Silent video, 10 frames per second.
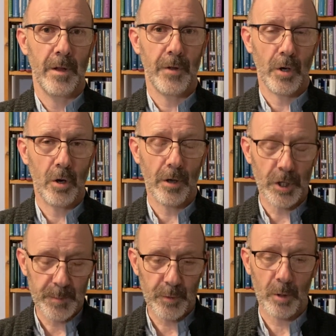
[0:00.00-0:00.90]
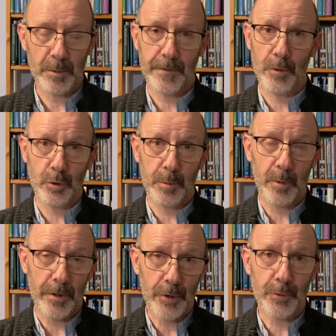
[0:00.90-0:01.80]
that God has promised for those who
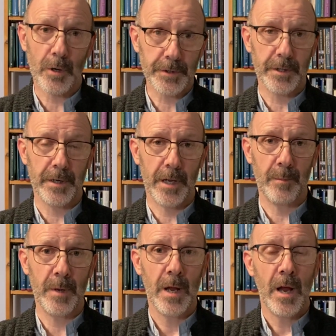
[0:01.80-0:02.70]
put their trust in Him,